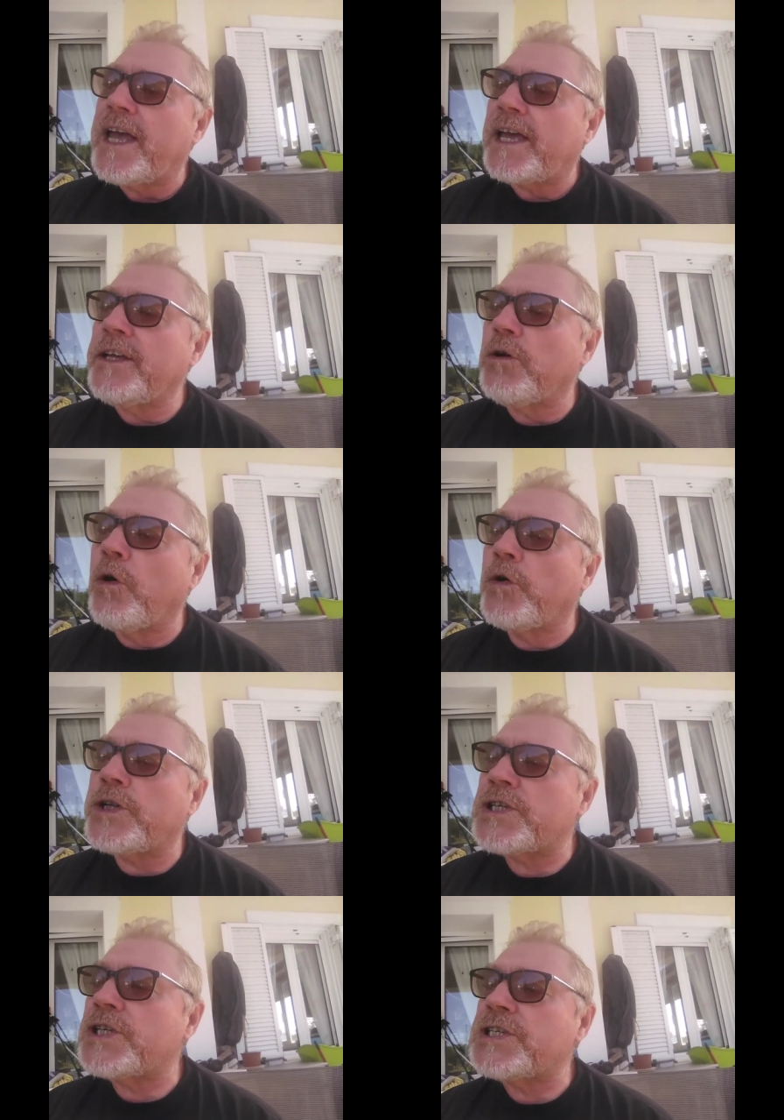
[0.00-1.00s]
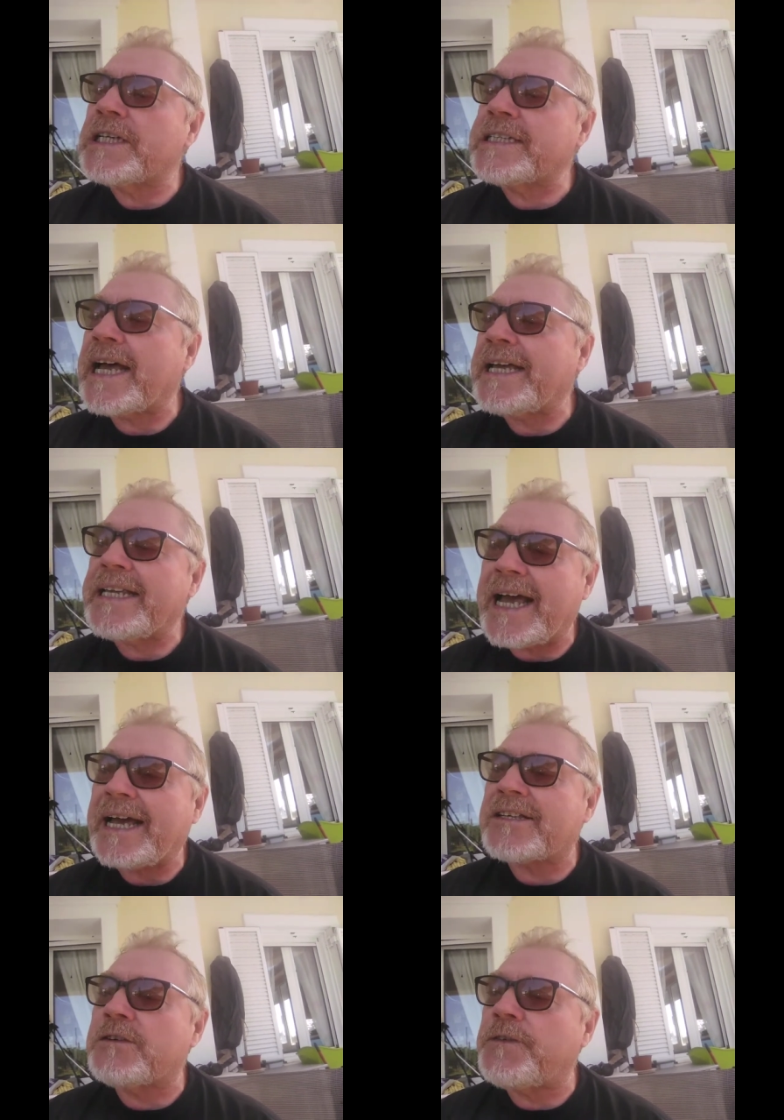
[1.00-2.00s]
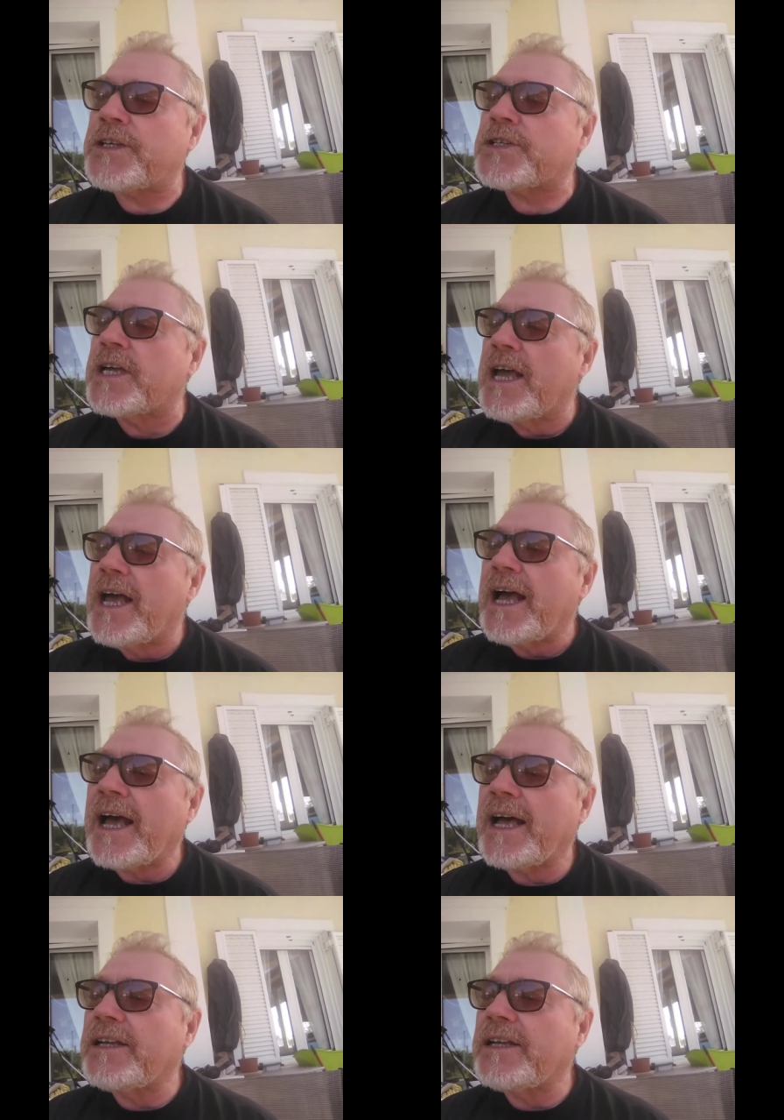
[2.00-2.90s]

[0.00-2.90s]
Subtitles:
in order to detain activists and